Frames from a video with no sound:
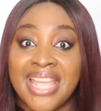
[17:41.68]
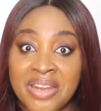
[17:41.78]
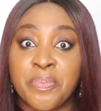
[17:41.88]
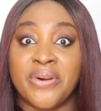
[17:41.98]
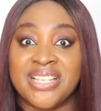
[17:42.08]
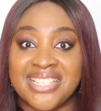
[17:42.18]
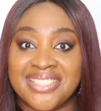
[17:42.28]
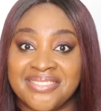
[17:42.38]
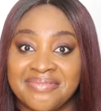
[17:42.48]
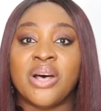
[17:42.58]
in
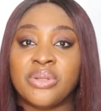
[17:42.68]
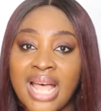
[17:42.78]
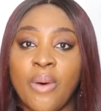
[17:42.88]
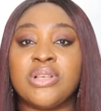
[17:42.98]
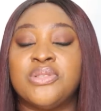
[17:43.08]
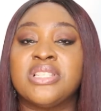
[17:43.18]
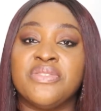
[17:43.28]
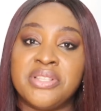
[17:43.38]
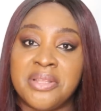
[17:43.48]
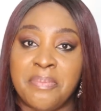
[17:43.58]
prison. Now, that was not
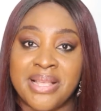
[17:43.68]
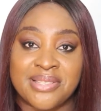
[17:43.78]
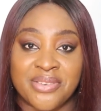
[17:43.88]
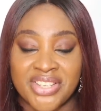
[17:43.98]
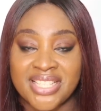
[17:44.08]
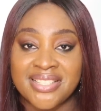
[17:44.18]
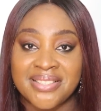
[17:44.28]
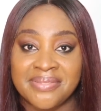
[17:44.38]
even the best of it.